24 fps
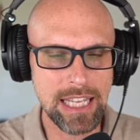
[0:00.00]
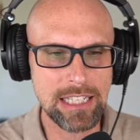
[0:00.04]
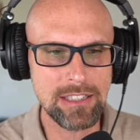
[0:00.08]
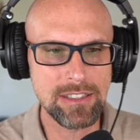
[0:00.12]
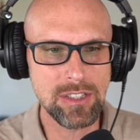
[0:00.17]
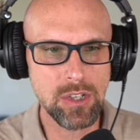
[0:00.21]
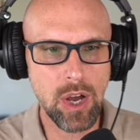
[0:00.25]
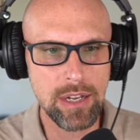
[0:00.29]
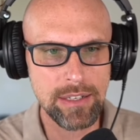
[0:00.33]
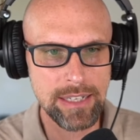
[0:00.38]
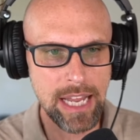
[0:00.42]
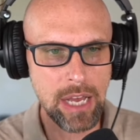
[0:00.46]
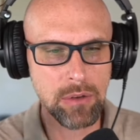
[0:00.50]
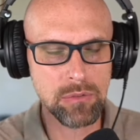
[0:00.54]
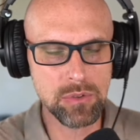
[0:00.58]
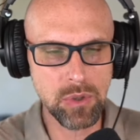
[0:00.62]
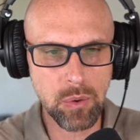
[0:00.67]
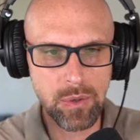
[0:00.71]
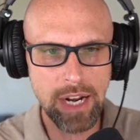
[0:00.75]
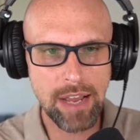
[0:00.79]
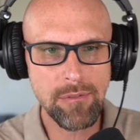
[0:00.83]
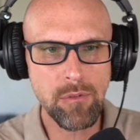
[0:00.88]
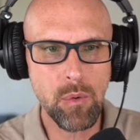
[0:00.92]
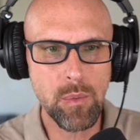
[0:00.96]
Like, now,
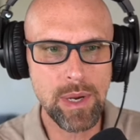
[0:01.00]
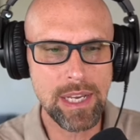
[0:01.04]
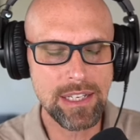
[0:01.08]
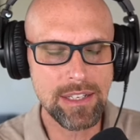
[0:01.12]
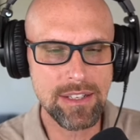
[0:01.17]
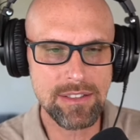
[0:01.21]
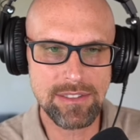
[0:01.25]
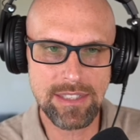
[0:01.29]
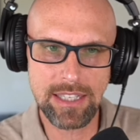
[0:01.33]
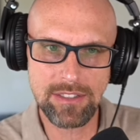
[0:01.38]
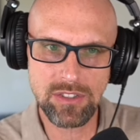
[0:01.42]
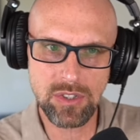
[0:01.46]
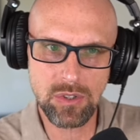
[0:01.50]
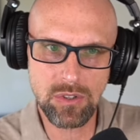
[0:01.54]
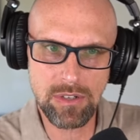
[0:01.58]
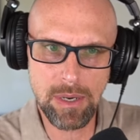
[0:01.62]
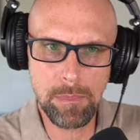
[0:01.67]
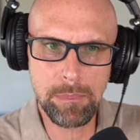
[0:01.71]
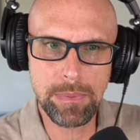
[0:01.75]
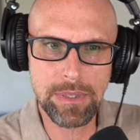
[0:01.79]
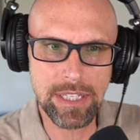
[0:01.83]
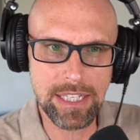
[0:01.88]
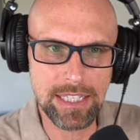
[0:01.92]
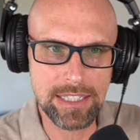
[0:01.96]
don't have a weakness that's
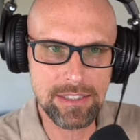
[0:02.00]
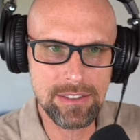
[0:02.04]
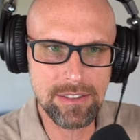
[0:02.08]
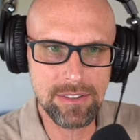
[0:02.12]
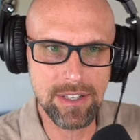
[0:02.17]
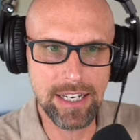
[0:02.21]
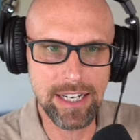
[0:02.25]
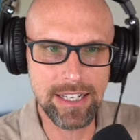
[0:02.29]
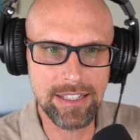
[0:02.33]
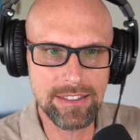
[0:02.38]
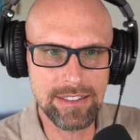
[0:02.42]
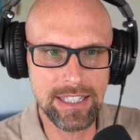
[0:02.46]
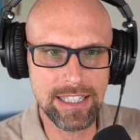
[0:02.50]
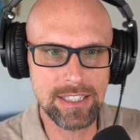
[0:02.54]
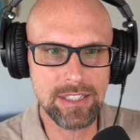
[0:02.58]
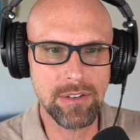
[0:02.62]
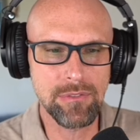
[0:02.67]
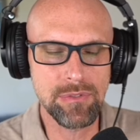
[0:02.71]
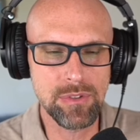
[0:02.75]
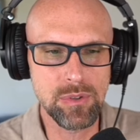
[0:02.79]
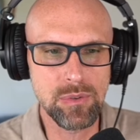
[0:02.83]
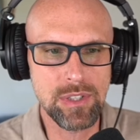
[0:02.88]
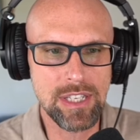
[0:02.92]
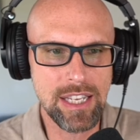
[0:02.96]
crippling, right? Like,
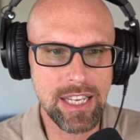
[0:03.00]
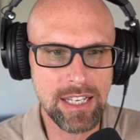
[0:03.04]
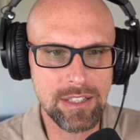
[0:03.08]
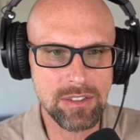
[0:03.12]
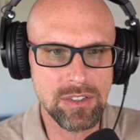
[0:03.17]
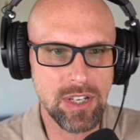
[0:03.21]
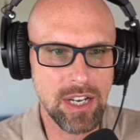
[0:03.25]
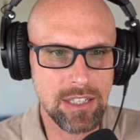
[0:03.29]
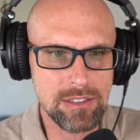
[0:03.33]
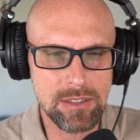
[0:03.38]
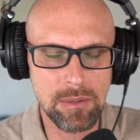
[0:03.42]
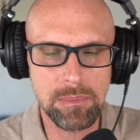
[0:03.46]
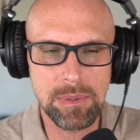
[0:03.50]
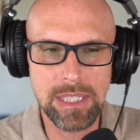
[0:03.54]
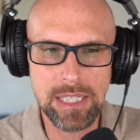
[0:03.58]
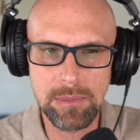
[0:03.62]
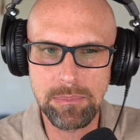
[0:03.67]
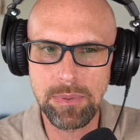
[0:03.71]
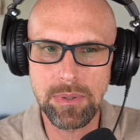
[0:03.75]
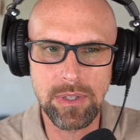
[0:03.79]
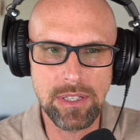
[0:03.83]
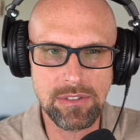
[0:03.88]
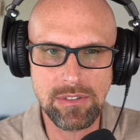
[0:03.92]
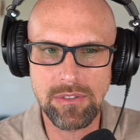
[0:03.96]
if you can't talk to
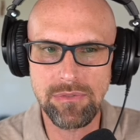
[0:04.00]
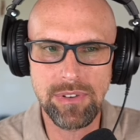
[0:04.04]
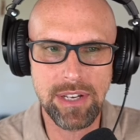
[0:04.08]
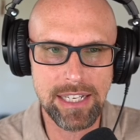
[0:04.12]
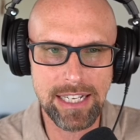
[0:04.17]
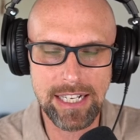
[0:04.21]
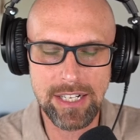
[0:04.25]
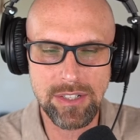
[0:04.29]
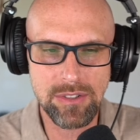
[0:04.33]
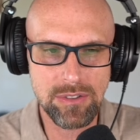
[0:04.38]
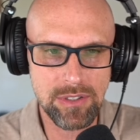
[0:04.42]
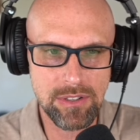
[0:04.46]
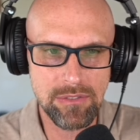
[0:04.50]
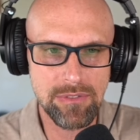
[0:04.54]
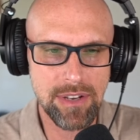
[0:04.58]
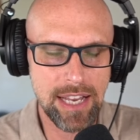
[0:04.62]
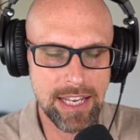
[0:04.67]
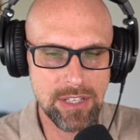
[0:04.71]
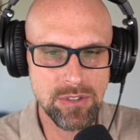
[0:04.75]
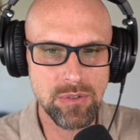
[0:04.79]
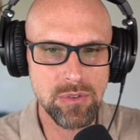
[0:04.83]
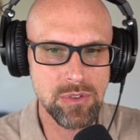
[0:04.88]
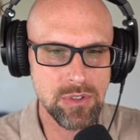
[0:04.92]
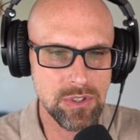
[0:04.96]
people as a financial
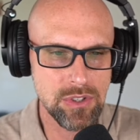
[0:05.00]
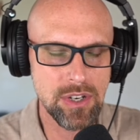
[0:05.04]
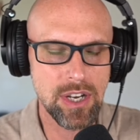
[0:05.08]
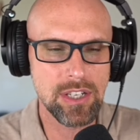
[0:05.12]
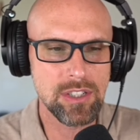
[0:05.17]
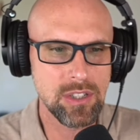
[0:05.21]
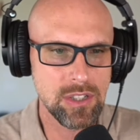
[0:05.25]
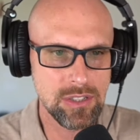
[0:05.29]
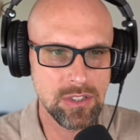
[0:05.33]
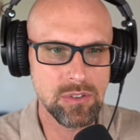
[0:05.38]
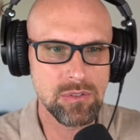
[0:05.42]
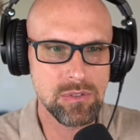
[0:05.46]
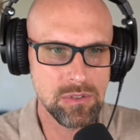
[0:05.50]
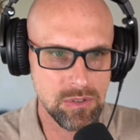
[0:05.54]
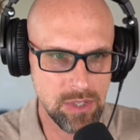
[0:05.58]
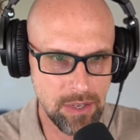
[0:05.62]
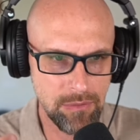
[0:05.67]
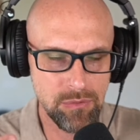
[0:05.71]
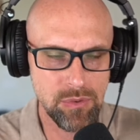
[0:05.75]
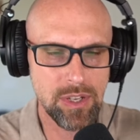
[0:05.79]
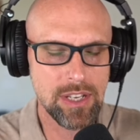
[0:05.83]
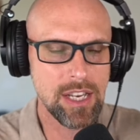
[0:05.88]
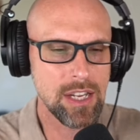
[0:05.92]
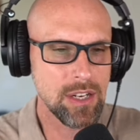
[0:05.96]
advisor, you're not going to,
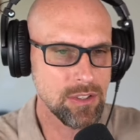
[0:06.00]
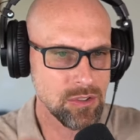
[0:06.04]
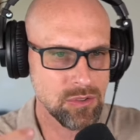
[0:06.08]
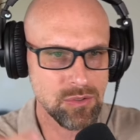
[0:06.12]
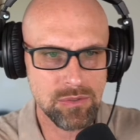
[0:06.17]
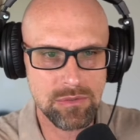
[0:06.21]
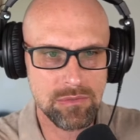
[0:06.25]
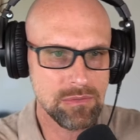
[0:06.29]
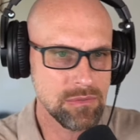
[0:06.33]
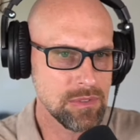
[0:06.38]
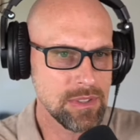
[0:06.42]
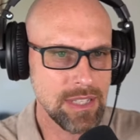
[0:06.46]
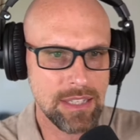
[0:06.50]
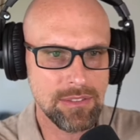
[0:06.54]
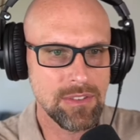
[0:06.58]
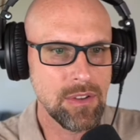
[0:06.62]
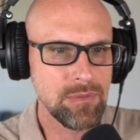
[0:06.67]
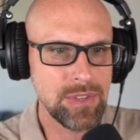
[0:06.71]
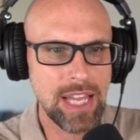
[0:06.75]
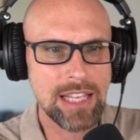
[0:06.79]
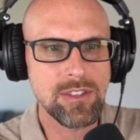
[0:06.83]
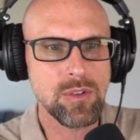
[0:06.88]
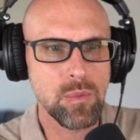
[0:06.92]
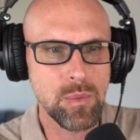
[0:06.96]

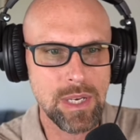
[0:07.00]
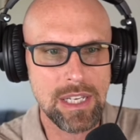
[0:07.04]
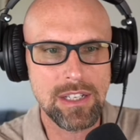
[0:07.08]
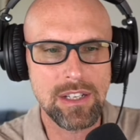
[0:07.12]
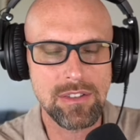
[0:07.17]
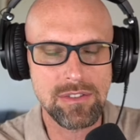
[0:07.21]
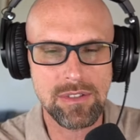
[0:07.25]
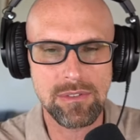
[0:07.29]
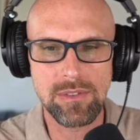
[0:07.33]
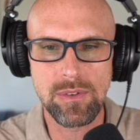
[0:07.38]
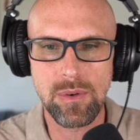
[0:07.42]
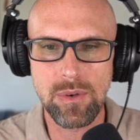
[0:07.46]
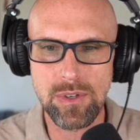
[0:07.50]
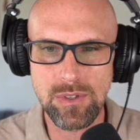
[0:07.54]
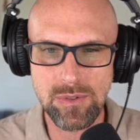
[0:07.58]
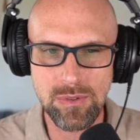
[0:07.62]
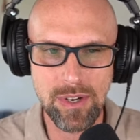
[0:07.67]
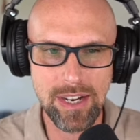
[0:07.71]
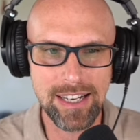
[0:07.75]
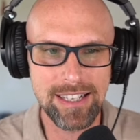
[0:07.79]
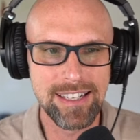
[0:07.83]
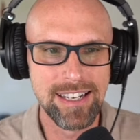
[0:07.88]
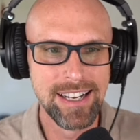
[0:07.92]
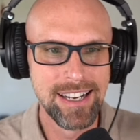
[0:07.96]
if that's a weakness of yours,
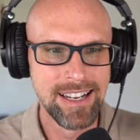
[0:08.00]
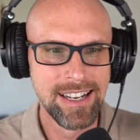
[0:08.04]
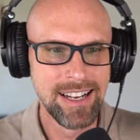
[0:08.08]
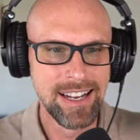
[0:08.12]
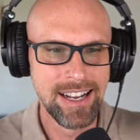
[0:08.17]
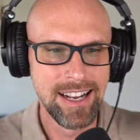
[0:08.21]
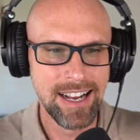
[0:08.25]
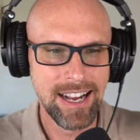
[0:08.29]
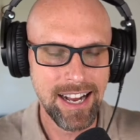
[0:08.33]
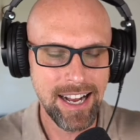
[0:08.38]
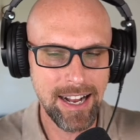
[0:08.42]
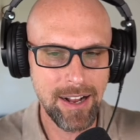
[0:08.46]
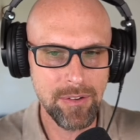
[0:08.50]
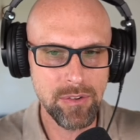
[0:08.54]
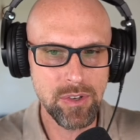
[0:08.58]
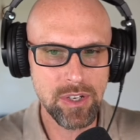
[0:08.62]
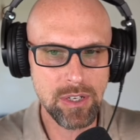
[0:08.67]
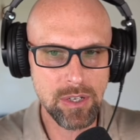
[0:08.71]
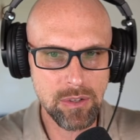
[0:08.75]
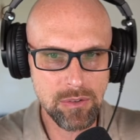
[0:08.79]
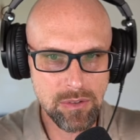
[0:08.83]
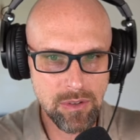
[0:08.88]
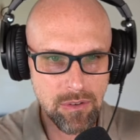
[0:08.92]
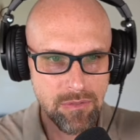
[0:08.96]
right?
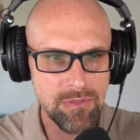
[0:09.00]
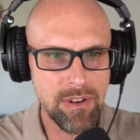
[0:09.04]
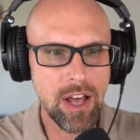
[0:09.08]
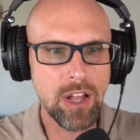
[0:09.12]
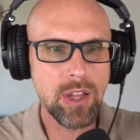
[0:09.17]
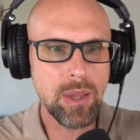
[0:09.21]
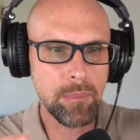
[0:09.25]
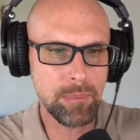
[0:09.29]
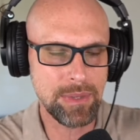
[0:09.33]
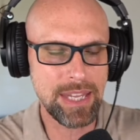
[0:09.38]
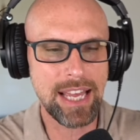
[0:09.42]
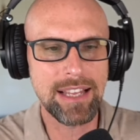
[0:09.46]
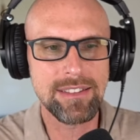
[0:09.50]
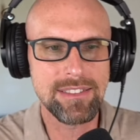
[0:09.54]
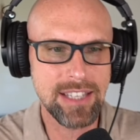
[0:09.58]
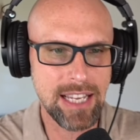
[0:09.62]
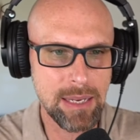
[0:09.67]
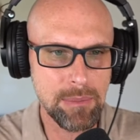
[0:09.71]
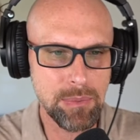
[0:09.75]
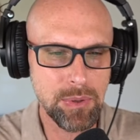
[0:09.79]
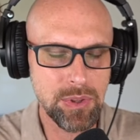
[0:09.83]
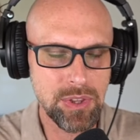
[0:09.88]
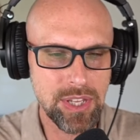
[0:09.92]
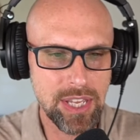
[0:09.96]
You're going to develop that
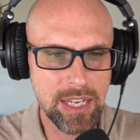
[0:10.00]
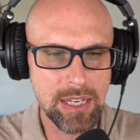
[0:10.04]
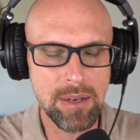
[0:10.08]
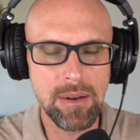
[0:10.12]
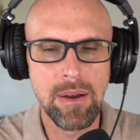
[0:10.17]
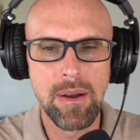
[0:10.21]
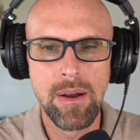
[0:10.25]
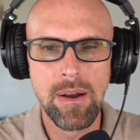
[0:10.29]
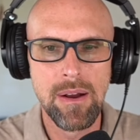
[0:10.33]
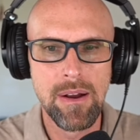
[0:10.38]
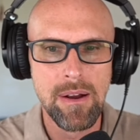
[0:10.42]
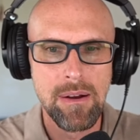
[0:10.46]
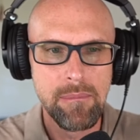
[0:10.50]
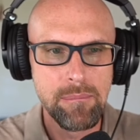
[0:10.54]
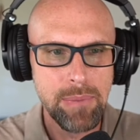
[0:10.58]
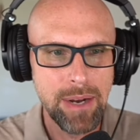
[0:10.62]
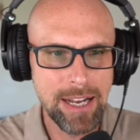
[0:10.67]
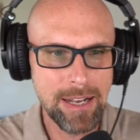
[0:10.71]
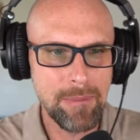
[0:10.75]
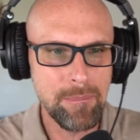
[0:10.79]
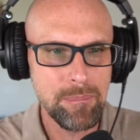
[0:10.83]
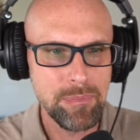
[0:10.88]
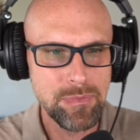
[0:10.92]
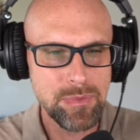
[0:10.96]
type of thing,
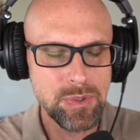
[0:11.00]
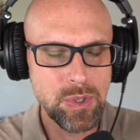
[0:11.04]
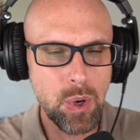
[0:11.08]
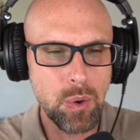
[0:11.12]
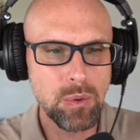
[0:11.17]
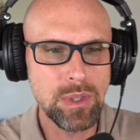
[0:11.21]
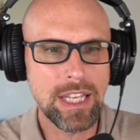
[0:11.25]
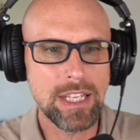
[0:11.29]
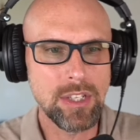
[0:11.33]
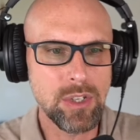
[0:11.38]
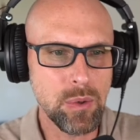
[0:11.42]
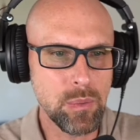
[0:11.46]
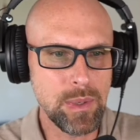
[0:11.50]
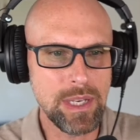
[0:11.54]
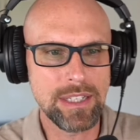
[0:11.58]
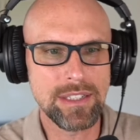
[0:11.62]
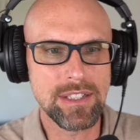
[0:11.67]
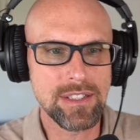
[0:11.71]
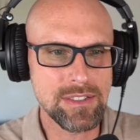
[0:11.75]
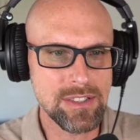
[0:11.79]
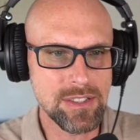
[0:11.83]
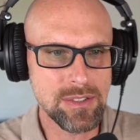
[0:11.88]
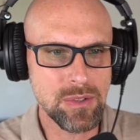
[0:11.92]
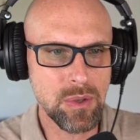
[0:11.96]
but don't let your
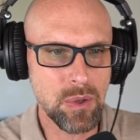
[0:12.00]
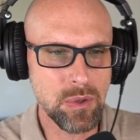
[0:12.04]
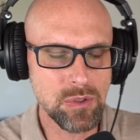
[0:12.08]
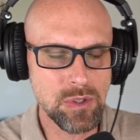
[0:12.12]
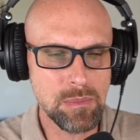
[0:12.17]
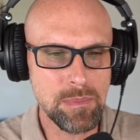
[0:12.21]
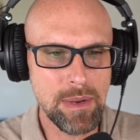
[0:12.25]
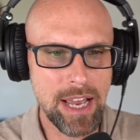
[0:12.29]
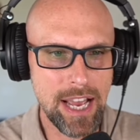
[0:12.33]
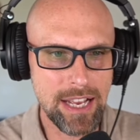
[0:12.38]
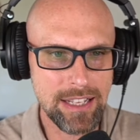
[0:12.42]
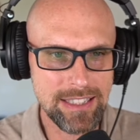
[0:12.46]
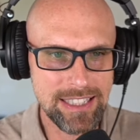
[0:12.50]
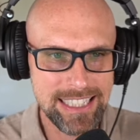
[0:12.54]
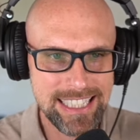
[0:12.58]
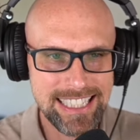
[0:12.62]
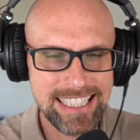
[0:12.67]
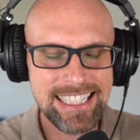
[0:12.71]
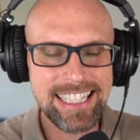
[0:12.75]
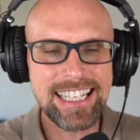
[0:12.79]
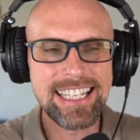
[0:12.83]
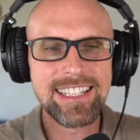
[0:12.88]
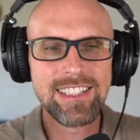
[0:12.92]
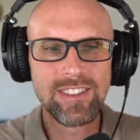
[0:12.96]
weaknesses hold you back.
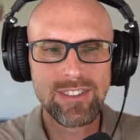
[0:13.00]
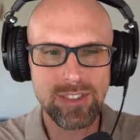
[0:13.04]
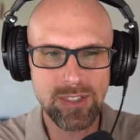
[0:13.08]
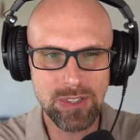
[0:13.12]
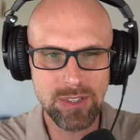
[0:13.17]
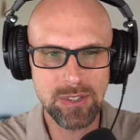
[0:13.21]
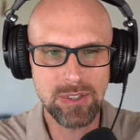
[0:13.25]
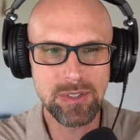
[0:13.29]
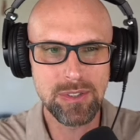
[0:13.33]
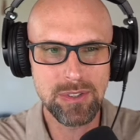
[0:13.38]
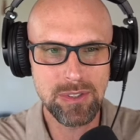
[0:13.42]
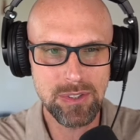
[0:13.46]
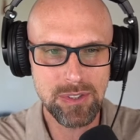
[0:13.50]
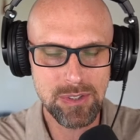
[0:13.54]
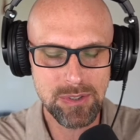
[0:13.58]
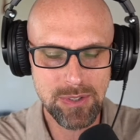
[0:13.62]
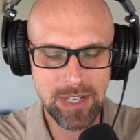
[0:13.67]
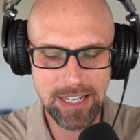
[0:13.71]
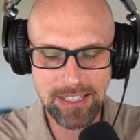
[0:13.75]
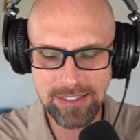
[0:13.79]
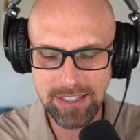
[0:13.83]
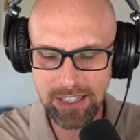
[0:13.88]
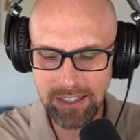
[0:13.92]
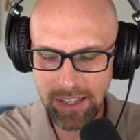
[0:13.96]
Lean into your
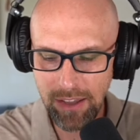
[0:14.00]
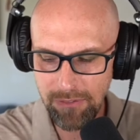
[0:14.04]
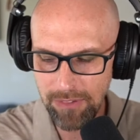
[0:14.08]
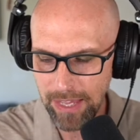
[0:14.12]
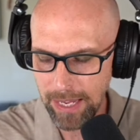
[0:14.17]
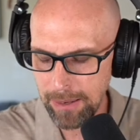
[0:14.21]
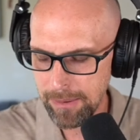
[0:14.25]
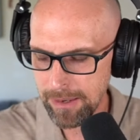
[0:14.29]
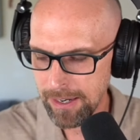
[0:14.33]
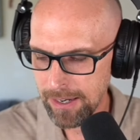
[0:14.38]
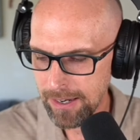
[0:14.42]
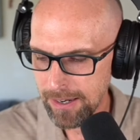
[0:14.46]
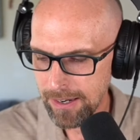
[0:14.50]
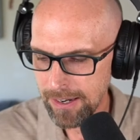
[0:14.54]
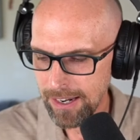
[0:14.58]
strengths. I love that.